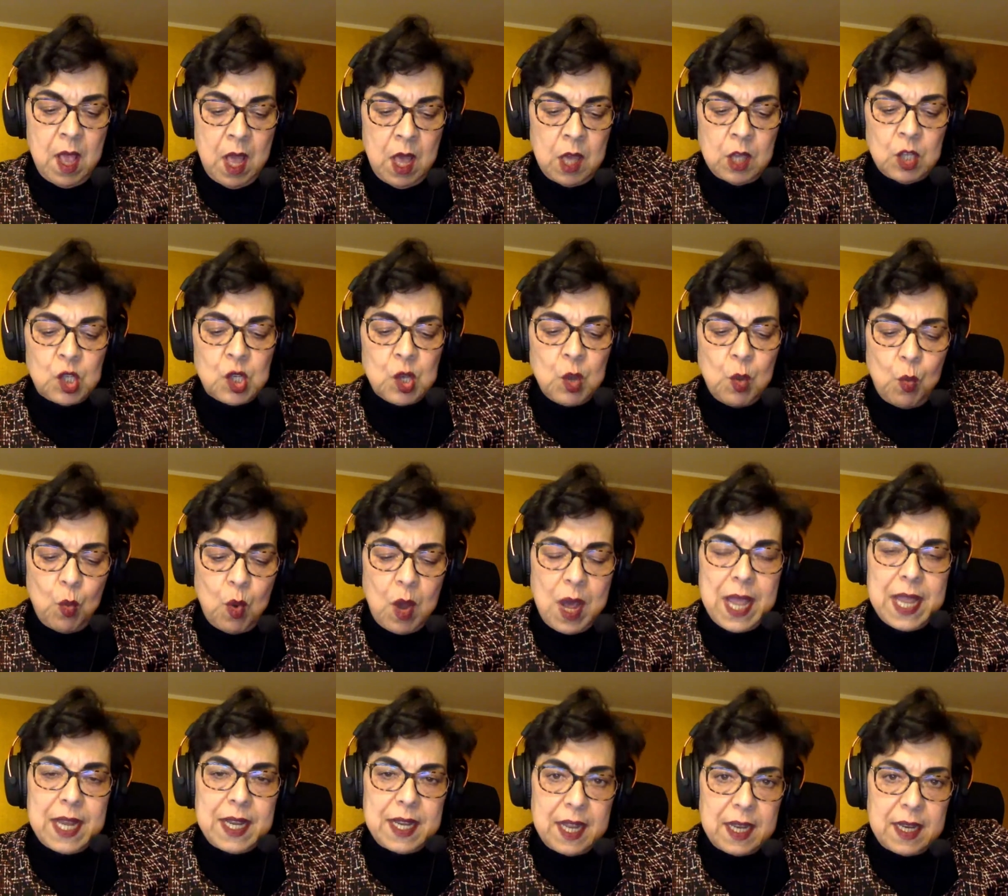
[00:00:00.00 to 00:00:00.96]
So
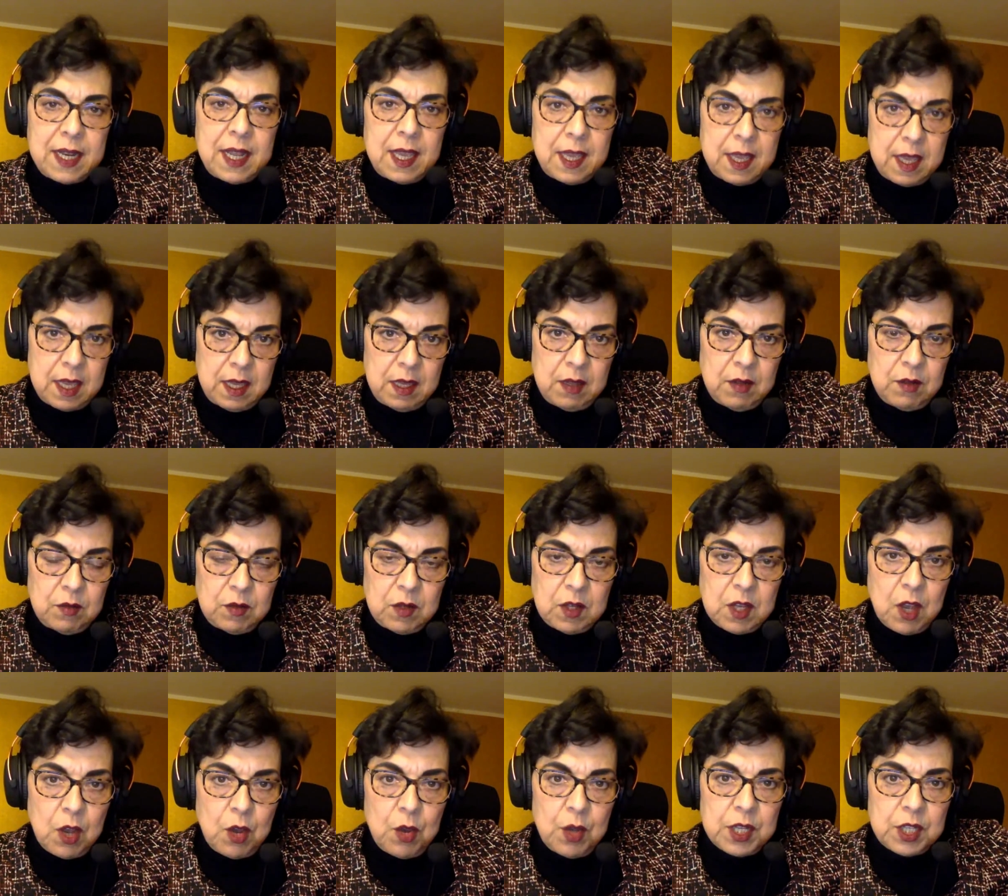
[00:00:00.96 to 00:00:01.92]
why did he
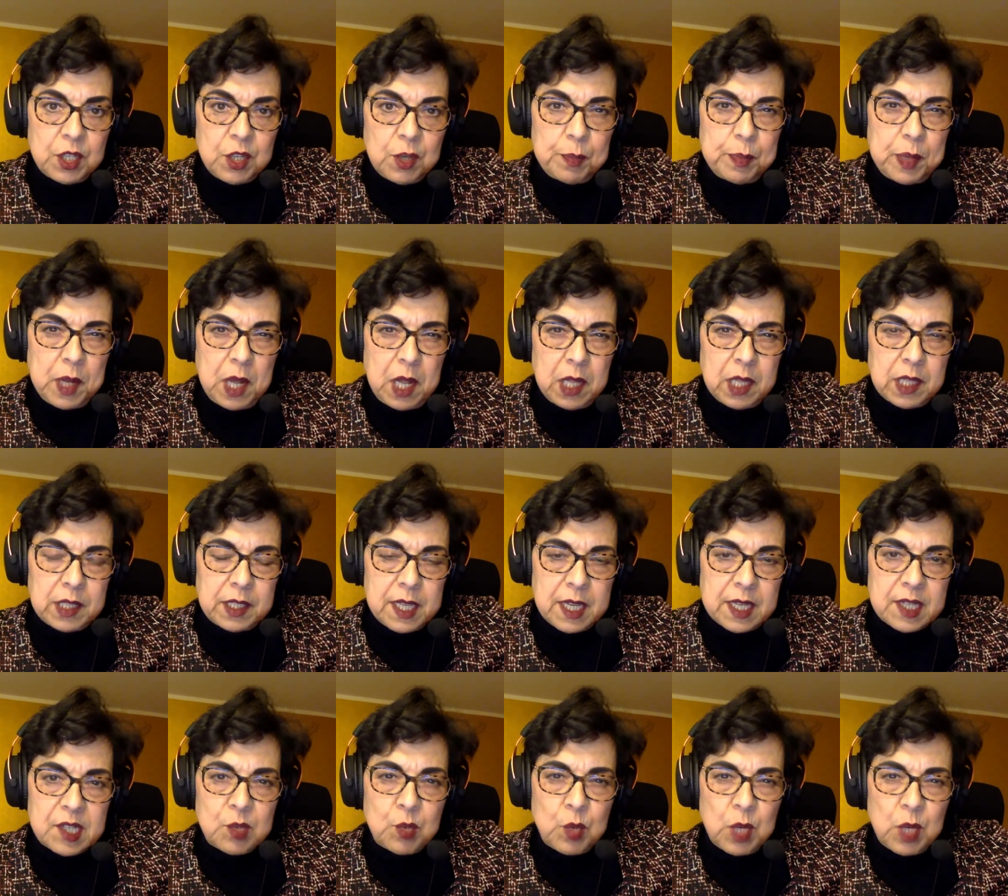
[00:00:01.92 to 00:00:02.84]
go into politics?